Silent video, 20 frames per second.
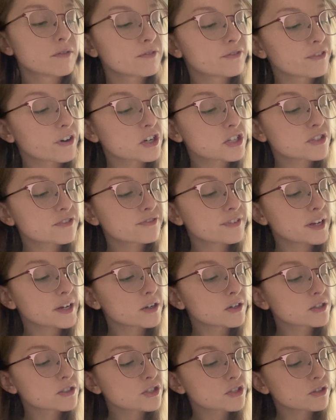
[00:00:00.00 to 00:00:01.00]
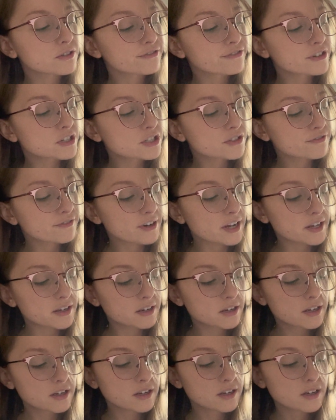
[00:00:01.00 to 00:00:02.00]
1st finger to the 1st fret
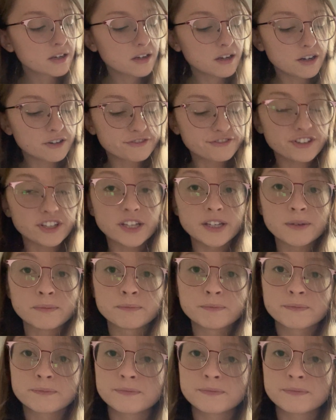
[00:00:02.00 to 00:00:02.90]
of E.